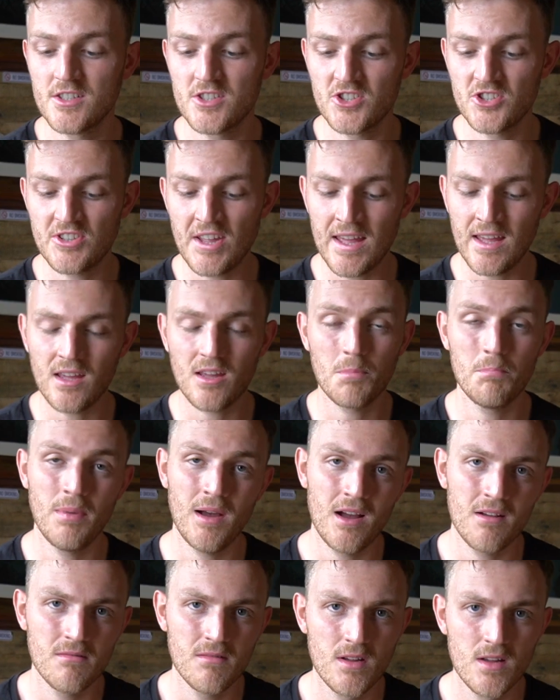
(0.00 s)
to stink,
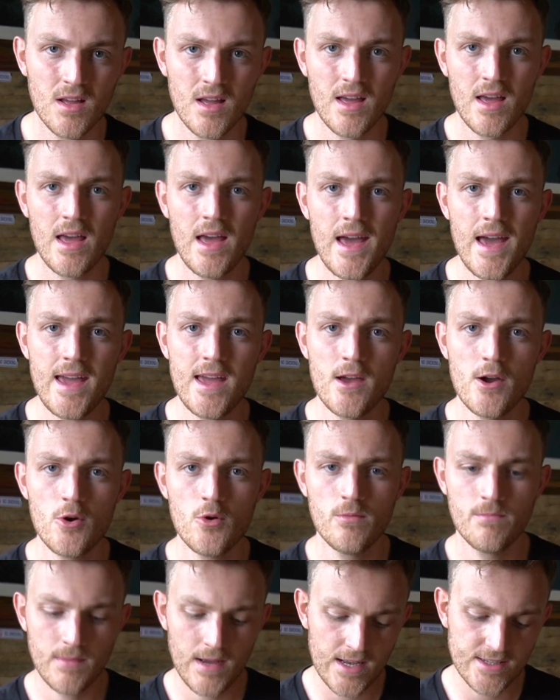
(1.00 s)
but hey
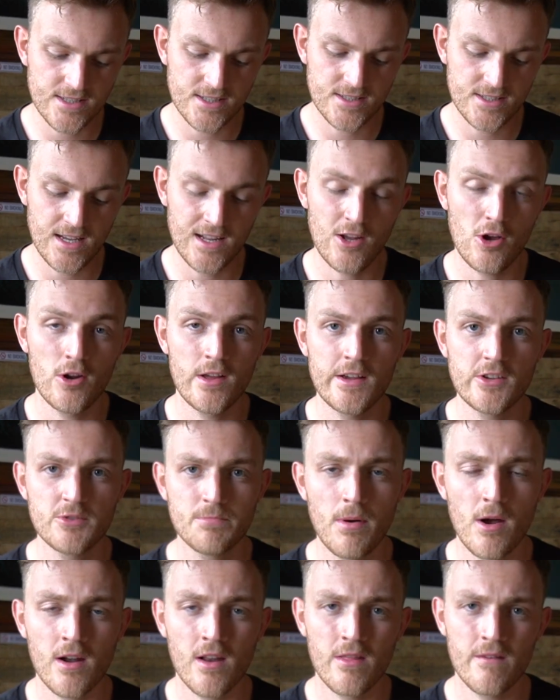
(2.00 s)
ho, as I said earlier, it's
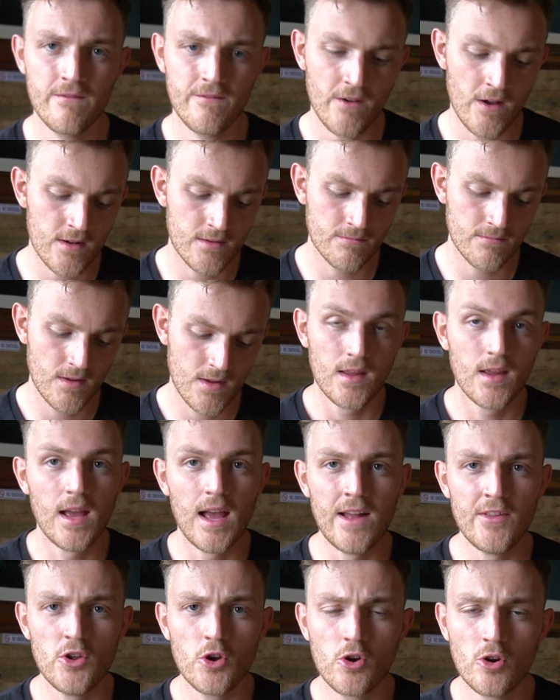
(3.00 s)
part of the fun.
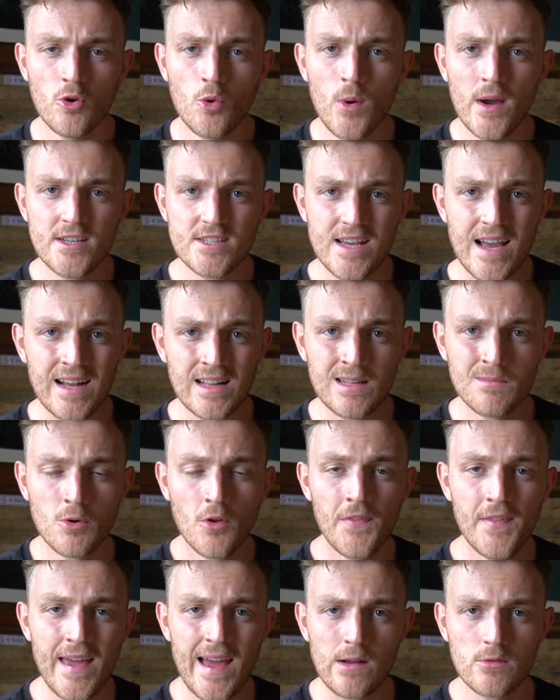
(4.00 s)
And you can always hang them
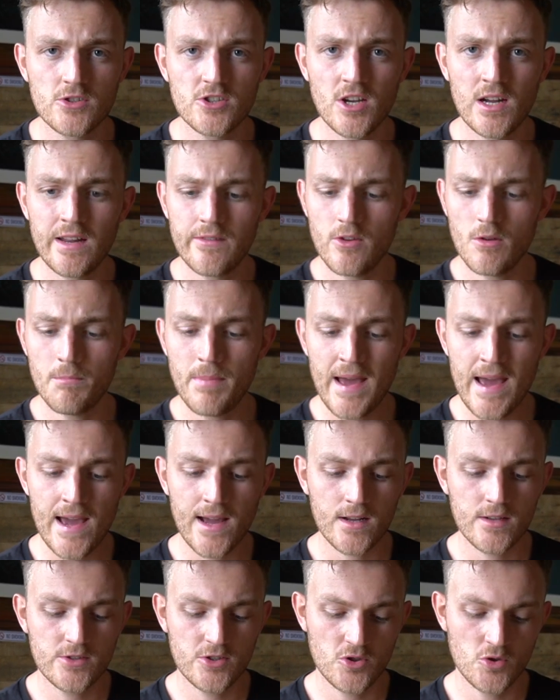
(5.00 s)
on the outside of your
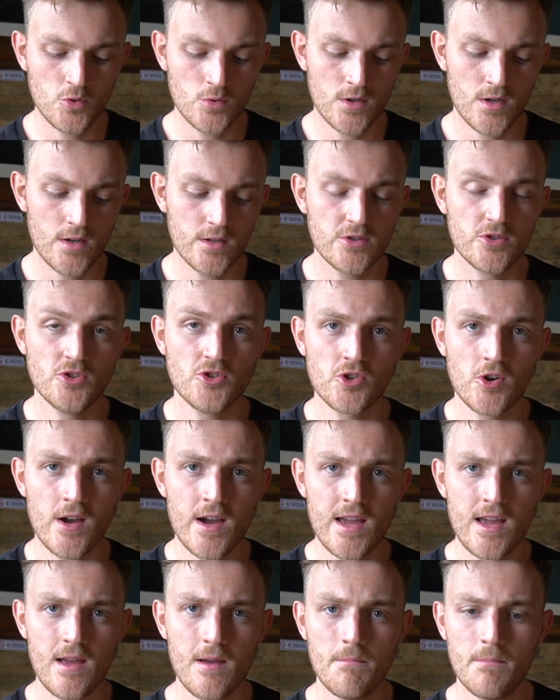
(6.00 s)
bag to
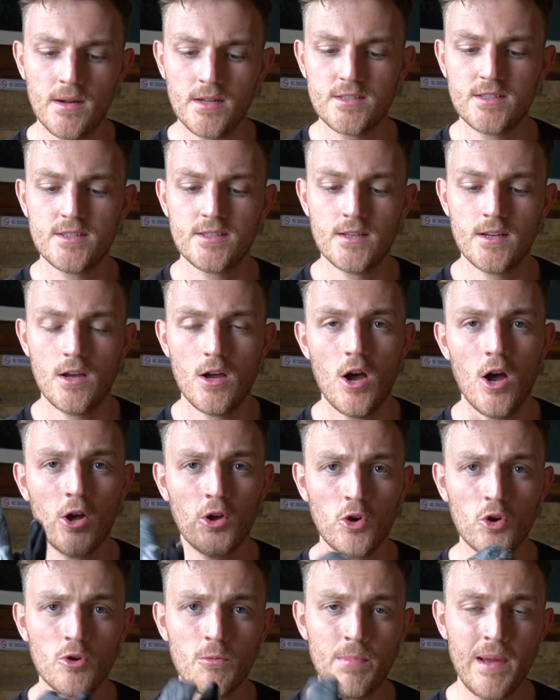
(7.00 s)
dry, but a
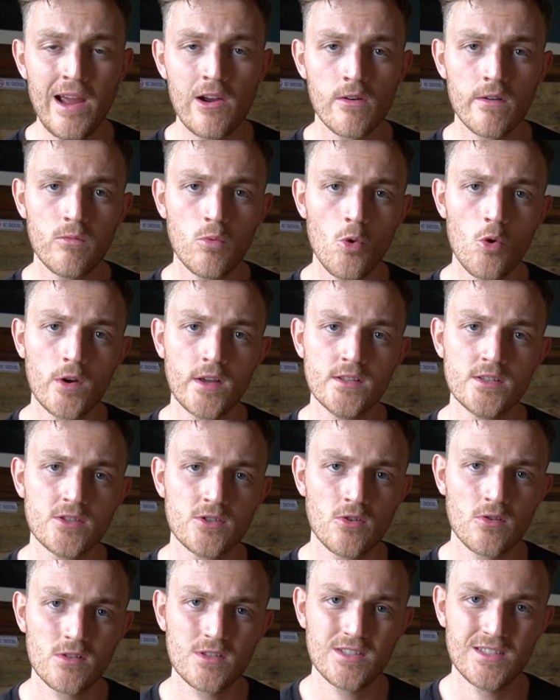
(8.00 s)
good pair of walking
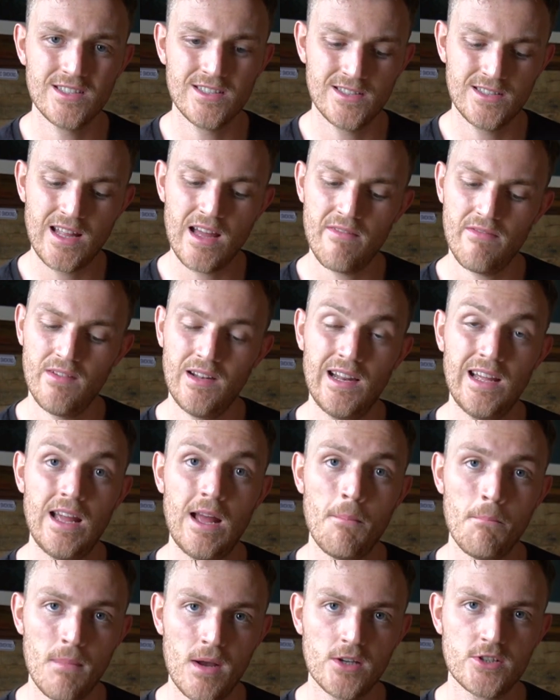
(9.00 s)
socks is definitely
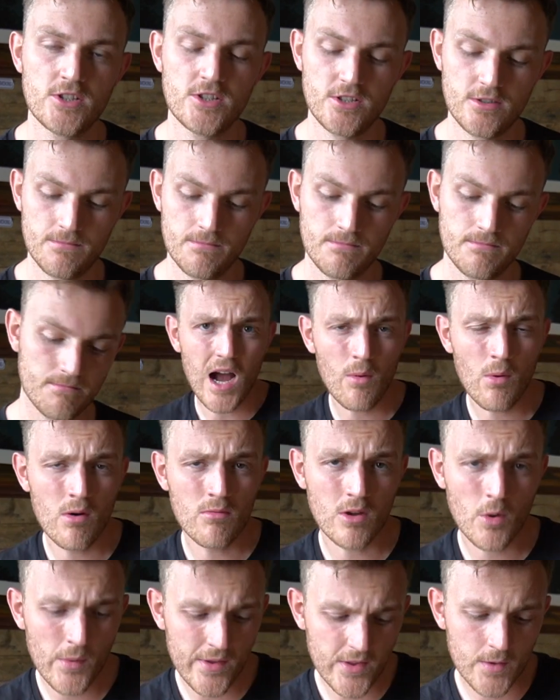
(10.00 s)
a must. I
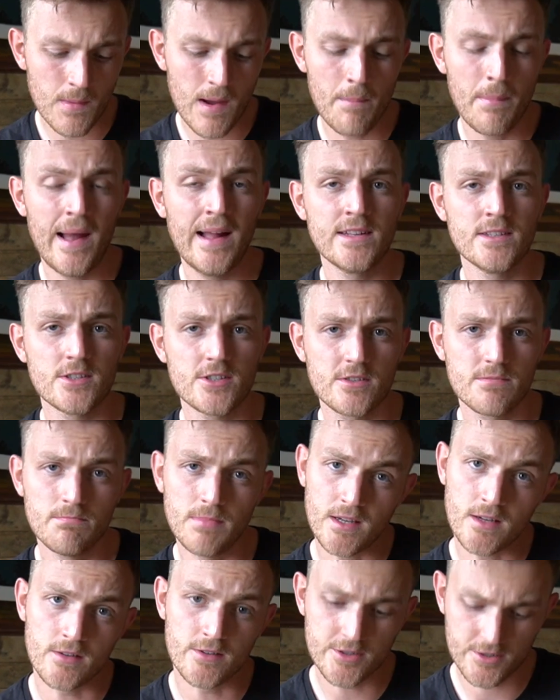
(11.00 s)
won't go into my pants
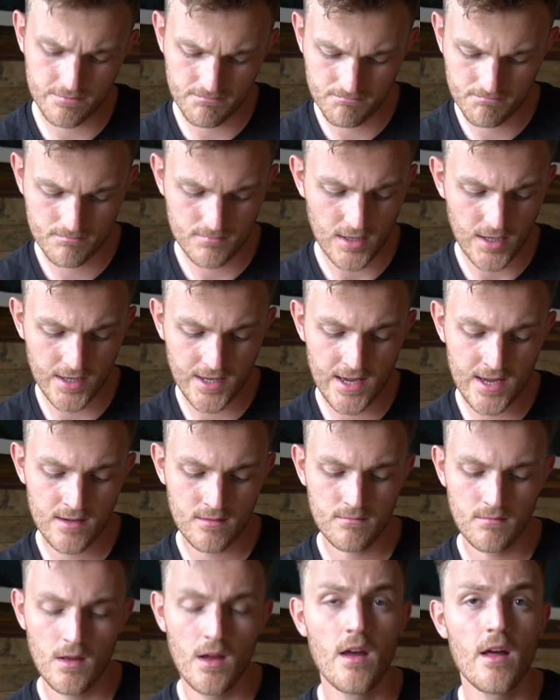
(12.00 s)
because,
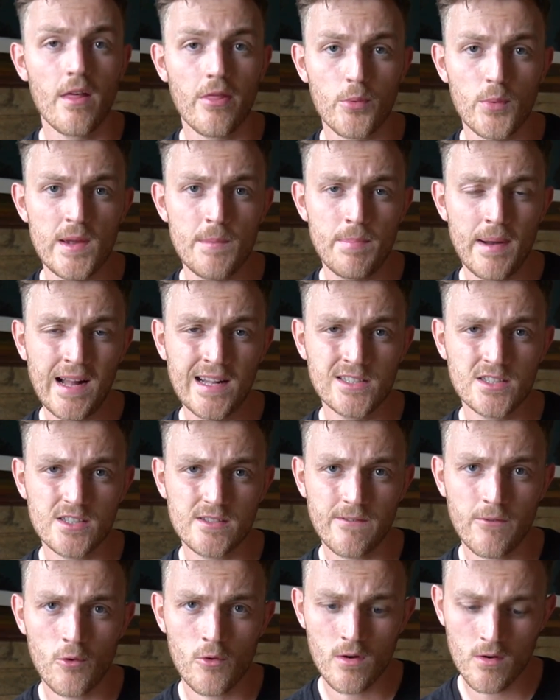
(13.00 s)
again, 3 pants
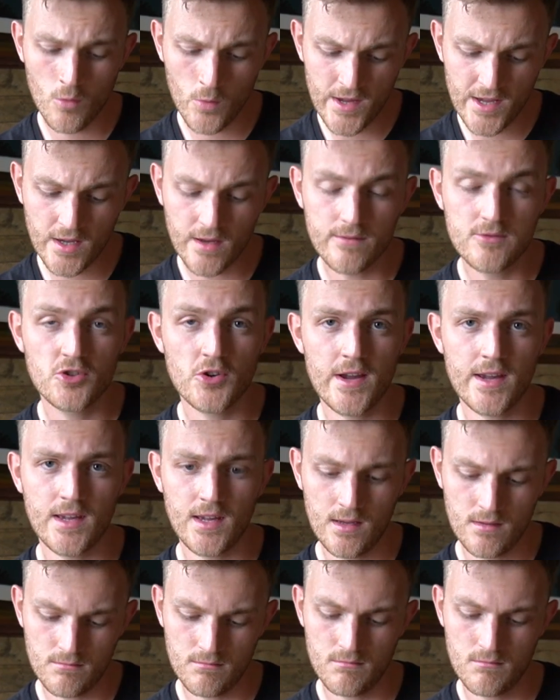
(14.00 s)
for a week of
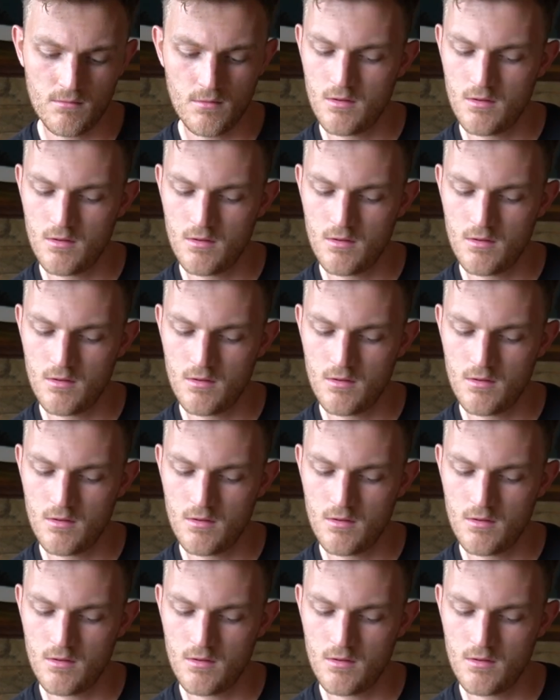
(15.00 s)
trekking,